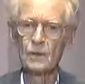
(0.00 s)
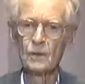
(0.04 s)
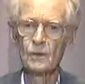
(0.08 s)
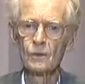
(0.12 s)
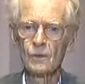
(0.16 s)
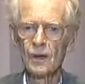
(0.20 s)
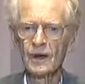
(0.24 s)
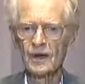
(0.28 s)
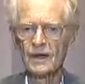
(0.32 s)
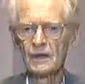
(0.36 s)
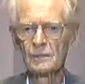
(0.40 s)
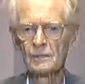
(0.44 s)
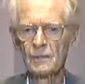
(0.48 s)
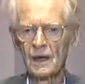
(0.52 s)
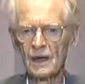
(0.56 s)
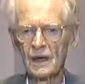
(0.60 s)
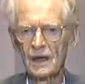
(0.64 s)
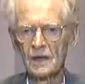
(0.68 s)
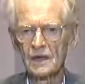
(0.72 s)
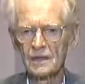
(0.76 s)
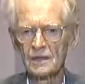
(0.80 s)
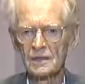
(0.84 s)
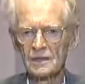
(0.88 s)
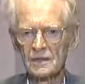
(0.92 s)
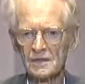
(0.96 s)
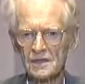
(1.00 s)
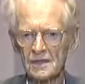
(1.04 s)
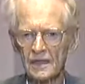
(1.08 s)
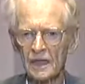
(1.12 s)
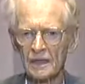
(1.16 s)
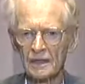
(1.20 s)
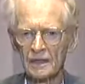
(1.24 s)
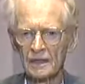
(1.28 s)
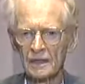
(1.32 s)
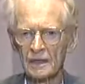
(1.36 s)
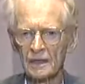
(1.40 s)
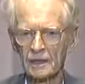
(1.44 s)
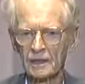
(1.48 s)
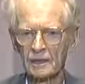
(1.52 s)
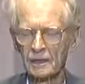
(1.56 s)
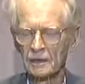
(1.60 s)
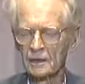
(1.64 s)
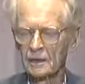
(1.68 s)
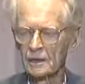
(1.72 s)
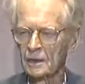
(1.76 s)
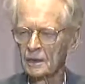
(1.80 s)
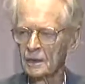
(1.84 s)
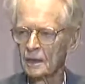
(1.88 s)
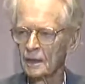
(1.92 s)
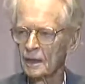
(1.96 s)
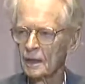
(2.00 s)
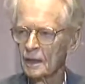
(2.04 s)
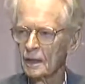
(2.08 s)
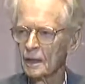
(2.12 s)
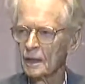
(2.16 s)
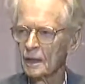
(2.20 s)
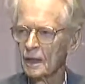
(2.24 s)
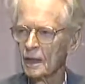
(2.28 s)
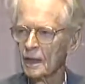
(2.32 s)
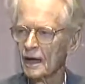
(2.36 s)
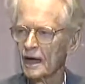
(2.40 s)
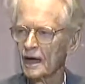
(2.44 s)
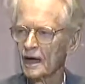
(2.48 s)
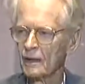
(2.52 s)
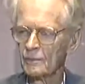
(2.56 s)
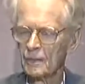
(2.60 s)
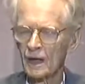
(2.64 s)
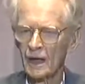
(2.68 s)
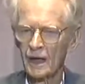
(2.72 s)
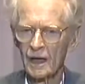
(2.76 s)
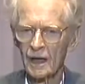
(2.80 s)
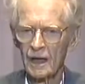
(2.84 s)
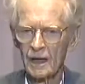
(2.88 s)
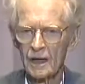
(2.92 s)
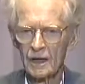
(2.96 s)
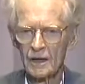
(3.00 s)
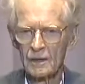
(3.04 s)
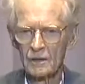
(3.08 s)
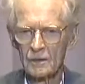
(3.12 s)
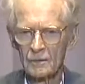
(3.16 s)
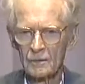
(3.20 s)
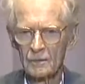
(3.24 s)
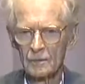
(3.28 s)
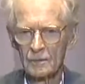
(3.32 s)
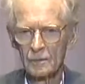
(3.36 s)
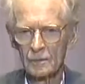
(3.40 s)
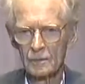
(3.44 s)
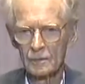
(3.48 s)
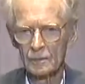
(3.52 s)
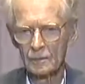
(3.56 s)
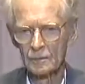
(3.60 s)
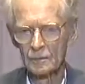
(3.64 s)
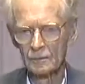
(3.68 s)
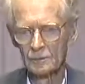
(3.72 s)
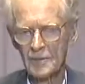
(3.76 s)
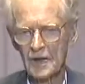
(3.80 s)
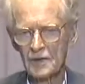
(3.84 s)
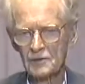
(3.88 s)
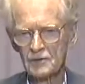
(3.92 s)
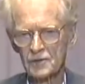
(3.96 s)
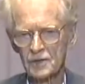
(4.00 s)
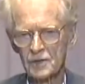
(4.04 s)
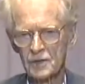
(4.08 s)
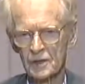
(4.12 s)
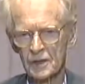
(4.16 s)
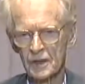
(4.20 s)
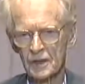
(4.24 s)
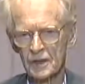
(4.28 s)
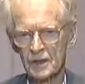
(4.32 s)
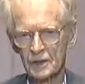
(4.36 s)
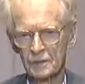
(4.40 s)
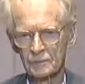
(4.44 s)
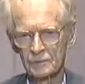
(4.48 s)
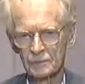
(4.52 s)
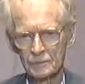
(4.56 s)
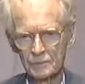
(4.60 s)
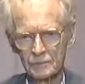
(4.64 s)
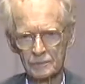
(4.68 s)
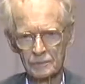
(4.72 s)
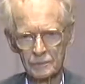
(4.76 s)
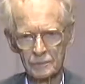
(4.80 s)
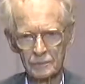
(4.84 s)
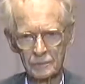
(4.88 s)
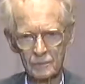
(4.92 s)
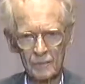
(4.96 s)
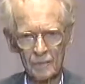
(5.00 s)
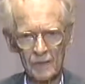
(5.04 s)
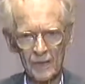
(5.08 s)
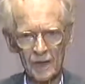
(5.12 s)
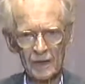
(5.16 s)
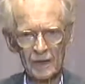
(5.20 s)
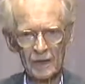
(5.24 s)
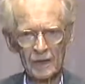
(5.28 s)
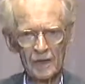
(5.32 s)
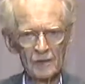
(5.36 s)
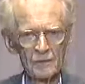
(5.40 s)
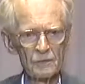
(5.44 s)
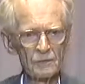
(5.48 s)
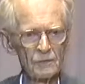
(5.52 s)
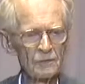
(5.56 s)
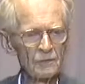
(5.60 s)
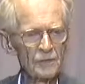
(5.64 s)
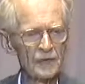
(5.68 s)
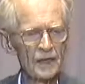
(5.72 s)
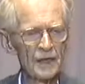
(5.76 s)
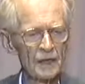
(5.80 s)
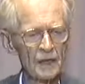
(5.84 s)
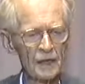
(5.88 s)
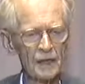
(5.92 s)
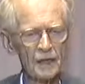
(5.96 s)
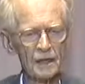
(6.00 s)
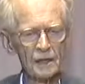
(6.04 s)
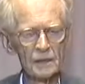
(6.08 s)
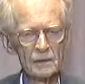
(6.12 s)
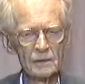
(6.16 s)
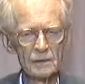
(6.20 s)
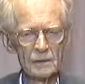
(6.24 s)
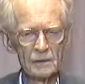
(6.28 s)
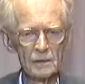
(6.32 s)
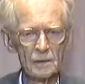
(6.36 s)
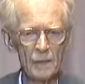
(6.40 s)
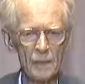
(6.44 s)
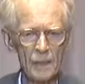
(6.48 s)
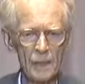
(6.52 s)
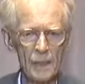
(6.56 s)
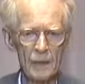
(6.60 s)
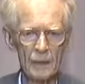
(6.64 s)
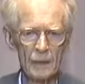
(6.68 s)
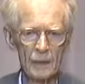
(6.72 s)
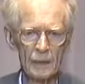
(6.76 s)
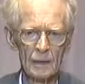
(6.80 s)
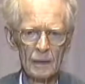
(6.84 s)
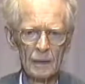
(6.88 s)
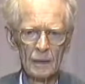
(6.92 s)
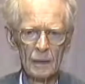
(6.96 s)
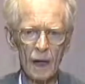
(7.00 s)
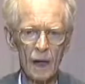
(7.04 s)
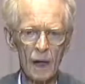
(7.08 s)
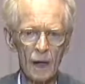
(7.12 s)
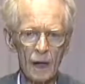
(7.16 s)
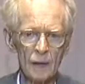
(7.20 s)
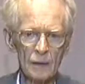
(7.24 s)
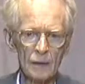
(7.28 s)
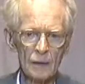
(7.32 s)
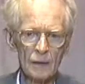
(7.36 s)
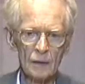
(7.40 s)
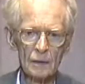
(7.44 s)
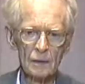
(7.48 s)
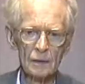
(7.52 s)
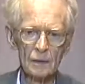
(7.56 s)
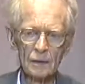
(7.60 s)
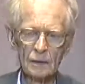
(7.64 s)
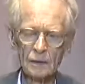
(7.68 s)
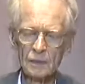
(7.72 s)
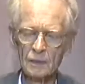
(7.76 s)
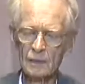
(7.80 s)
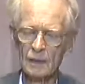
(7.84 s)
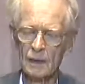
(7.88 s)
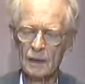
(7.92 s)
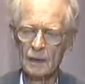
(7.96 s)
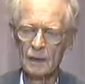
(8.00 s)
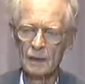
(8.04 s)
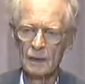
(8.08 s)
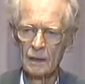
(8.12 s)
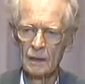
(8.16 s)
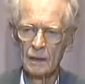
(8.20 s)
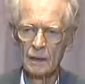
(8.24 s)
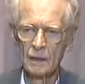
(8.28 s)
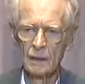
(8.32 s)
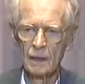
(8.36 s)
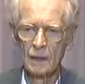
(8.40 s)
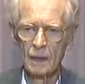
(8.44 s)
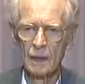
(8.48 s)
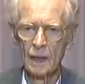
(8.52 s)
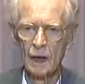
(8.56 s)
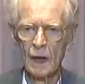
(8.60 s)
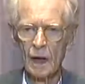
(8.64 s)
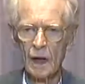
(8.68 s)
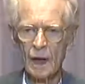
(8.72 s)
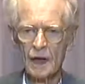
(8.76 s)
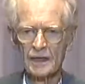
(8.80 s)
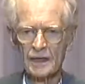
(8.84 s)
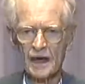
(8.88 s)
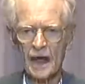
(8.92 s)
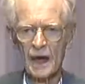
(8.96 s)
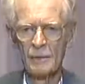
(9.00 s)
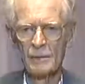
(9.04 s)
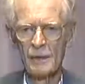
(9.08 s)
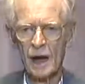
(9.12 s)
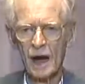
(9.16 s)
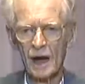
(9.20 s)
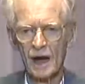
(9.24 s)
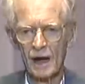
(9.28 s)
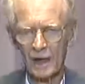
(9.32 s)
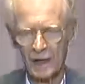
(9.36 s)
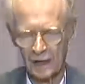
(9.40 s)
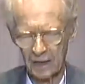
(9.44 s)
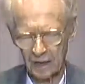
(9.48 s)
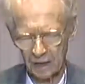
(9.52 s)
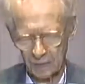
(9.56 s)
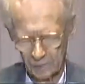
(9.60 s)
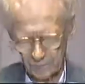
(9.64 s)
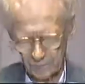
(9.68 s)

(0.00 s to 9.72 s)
what am I saying? Am I mentioning a feeling, hunger, and am I